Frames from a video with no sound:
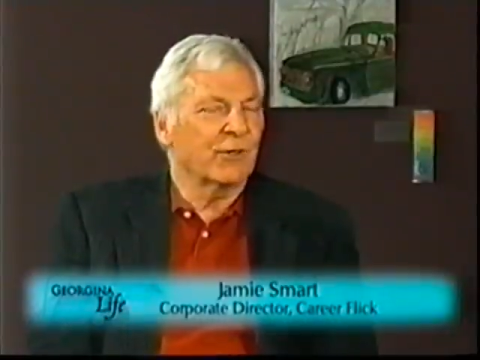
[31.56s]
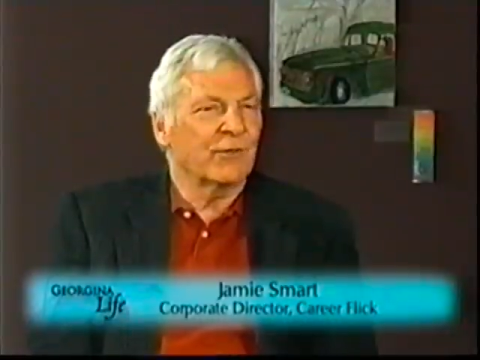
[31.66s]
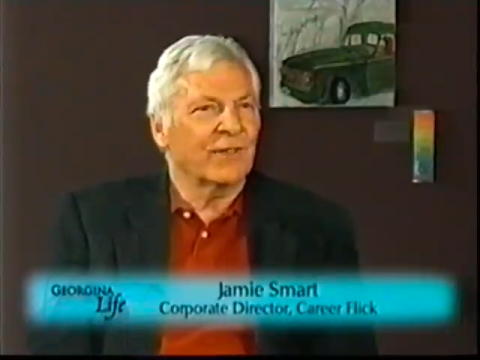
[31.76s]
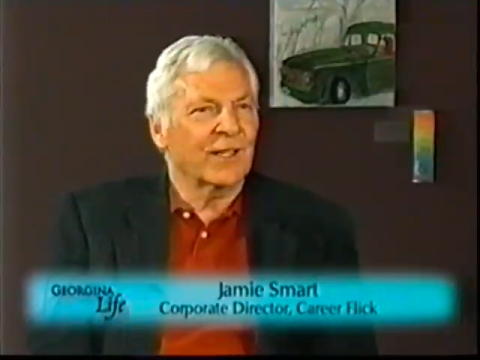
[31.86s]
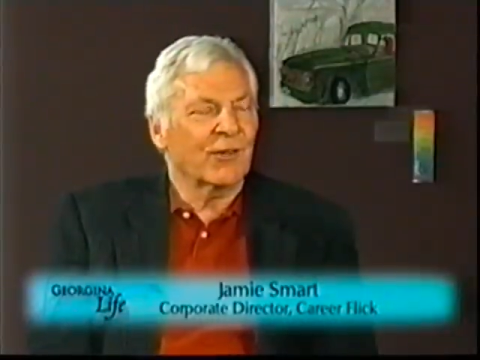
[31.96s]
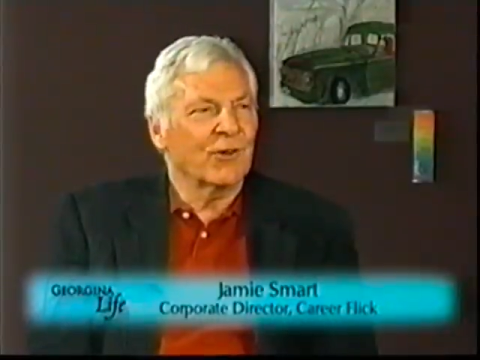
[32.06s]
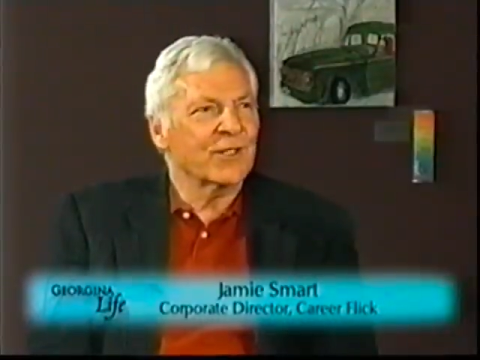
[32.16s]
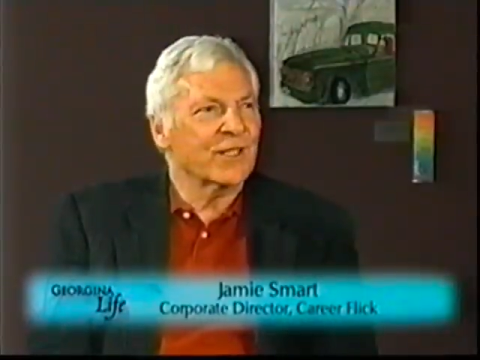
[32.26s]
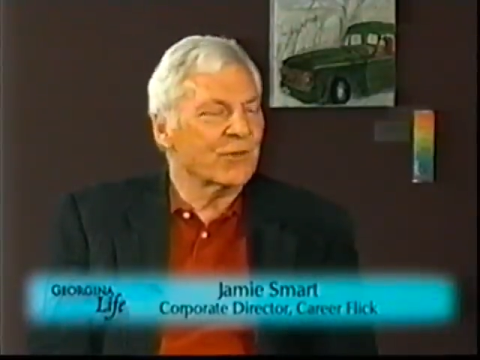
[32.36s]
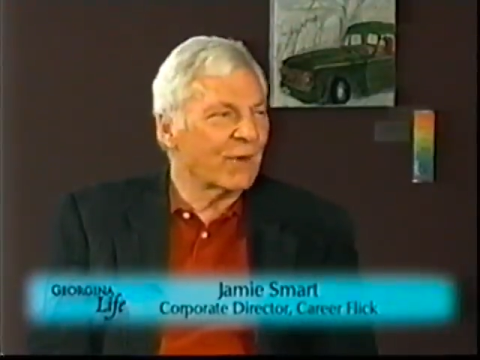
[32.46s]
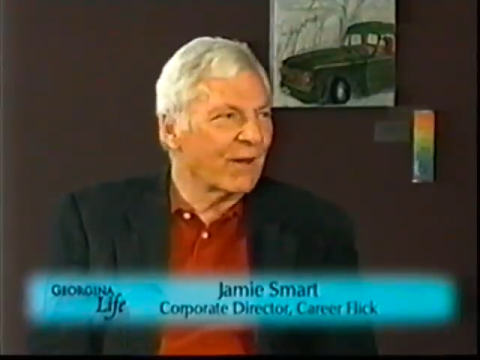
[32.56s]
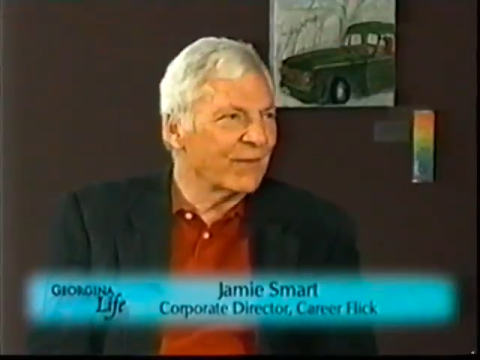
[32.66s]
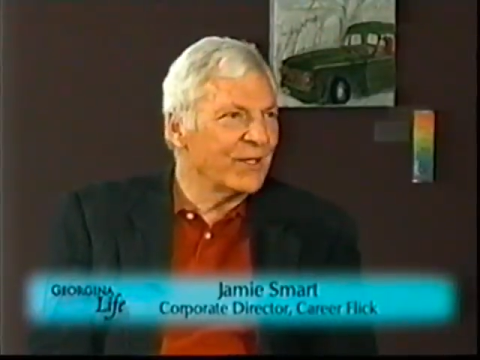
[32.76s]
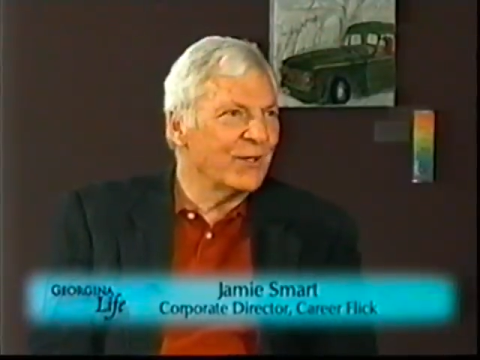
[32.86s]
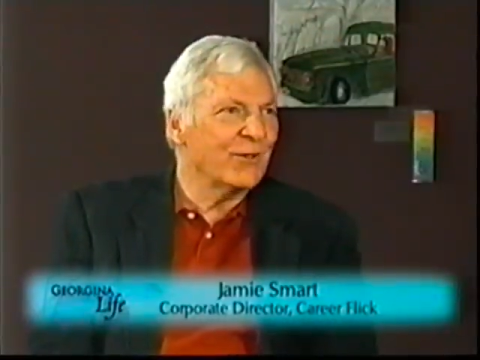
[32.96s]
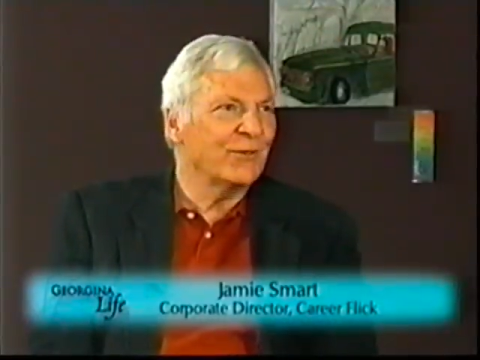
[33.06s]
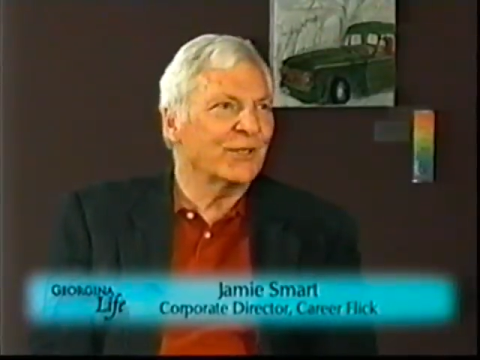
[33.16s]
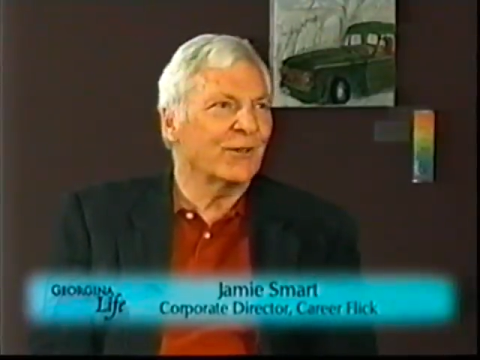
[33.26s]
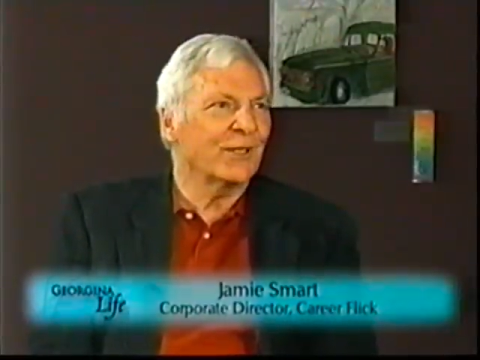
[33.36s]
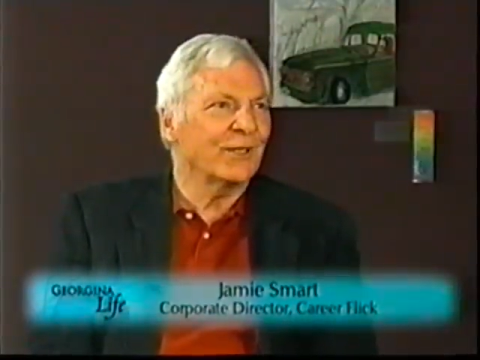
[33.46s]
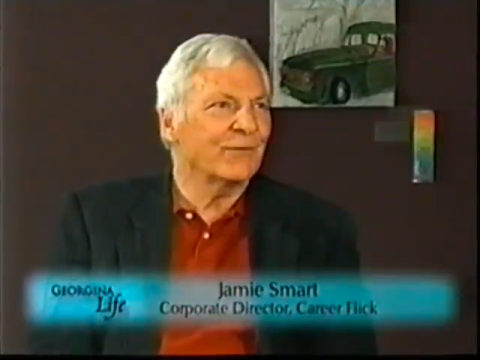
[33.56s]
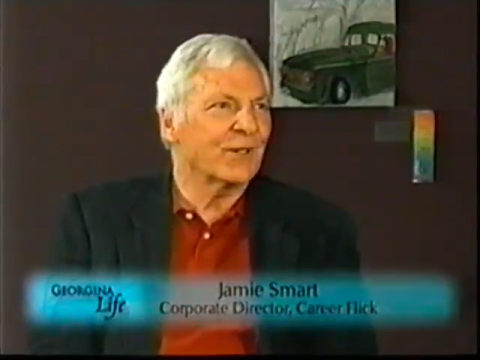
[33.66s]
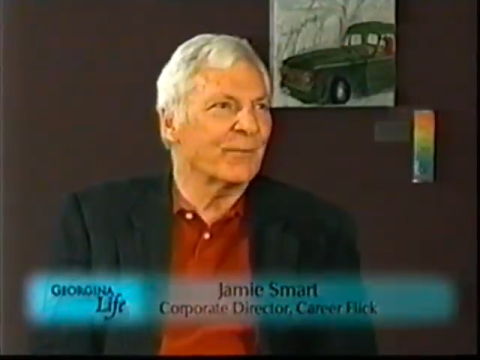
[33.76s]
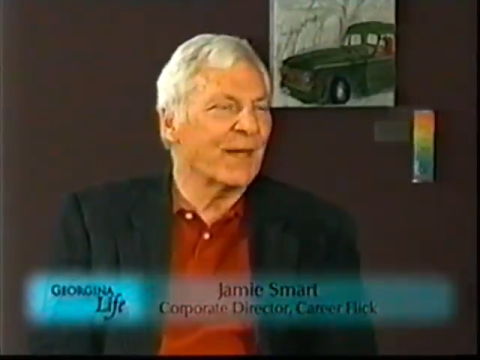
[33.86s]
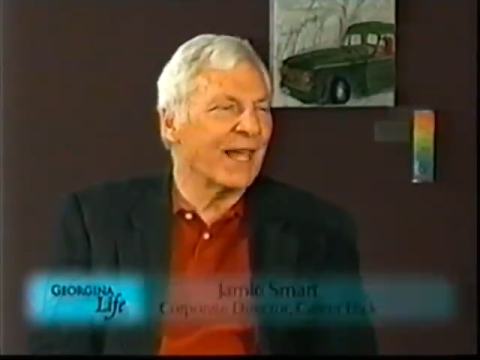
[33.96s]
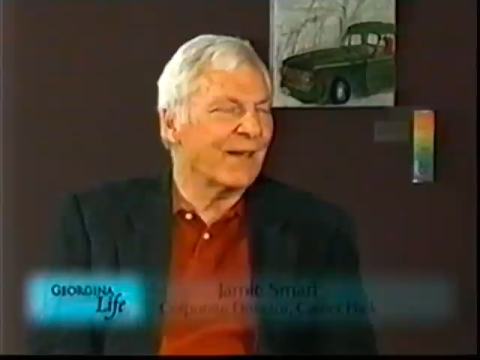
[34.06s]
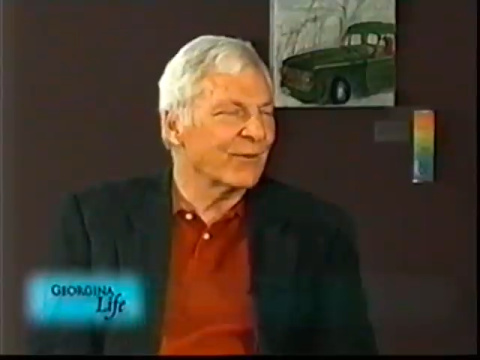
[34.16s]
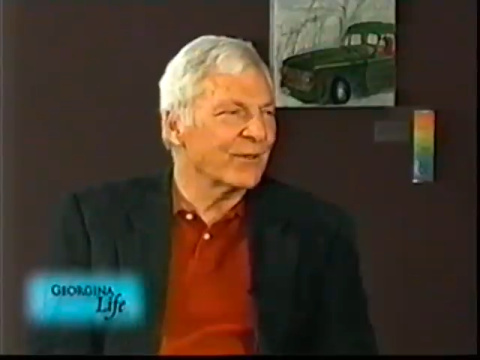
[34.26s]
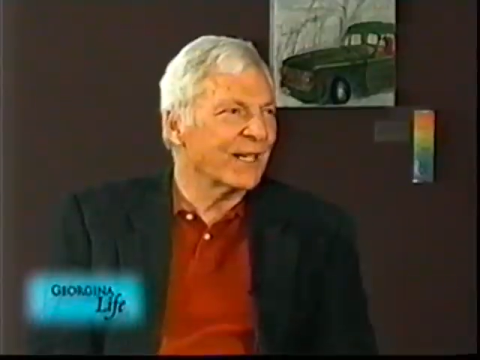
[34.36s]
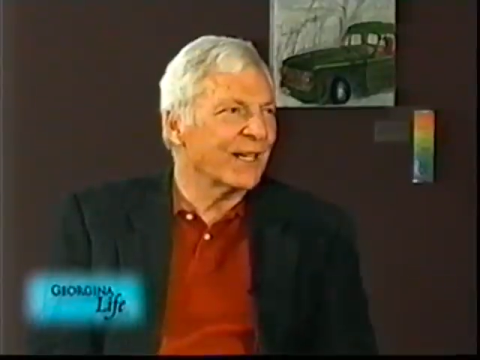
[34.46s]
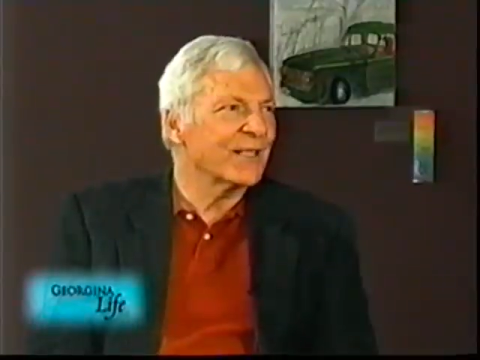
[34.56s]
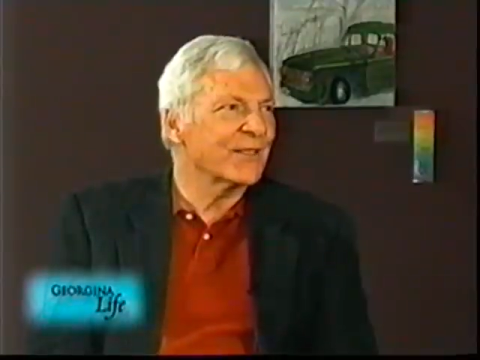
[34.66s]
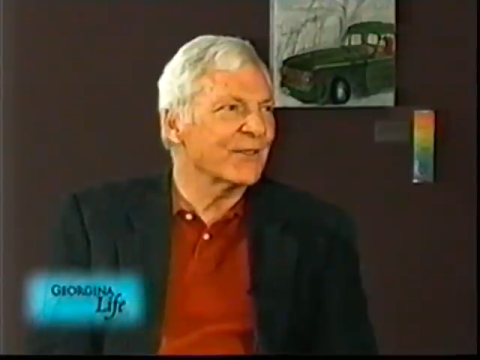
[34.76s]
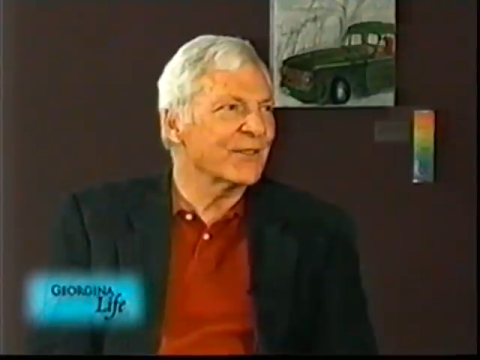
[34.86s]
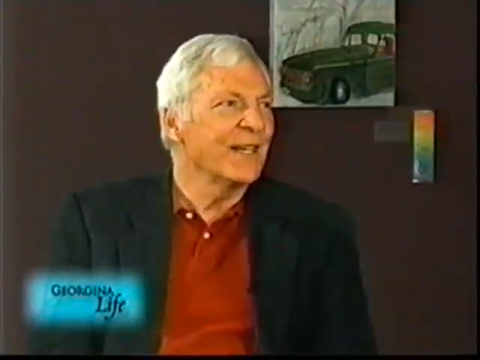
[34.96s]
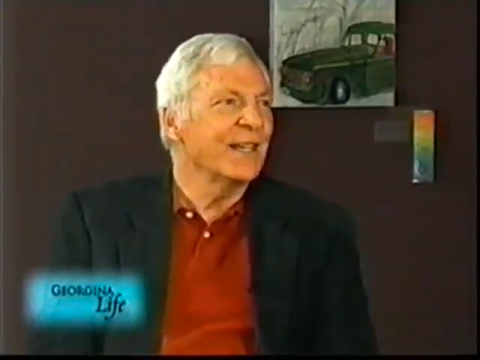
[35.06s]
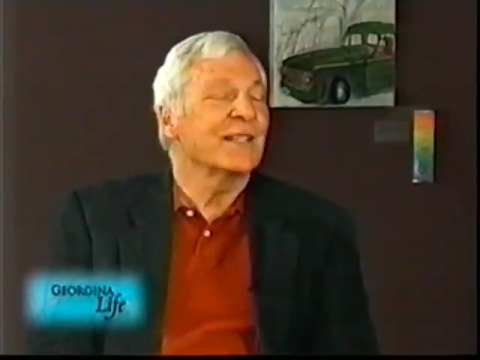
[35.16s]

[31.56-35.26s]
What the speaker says: CareerFlick earns its revenue totally from advertisers,